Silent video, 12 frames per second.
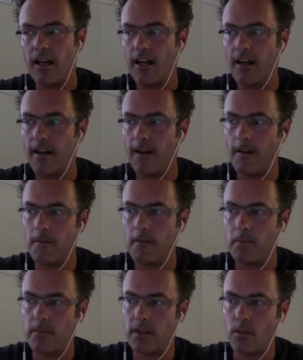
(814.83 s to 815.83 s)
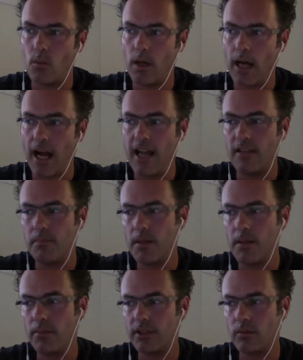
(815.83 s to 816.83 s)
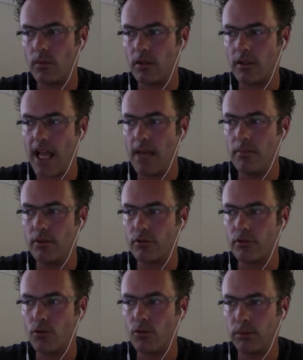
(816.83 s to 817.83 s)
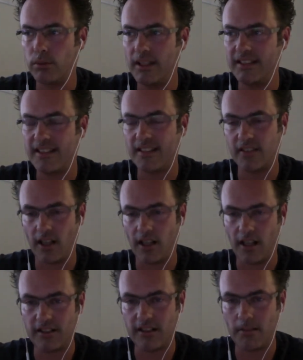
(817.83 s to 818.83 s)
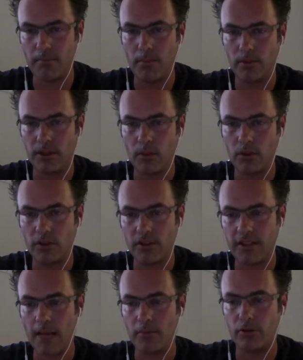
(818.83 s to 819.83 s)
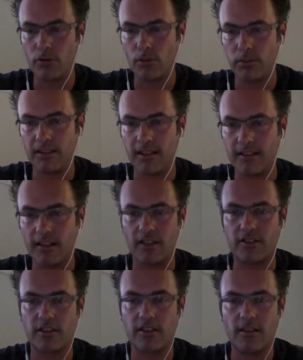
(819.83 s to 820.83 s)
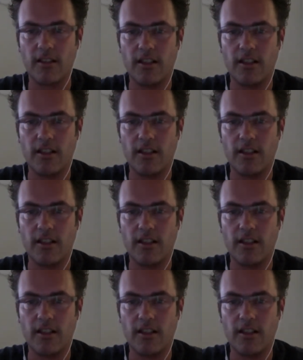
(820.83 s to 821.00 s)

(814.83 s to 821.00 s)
I have people that were able to complete that task and people that were not able to complete that task.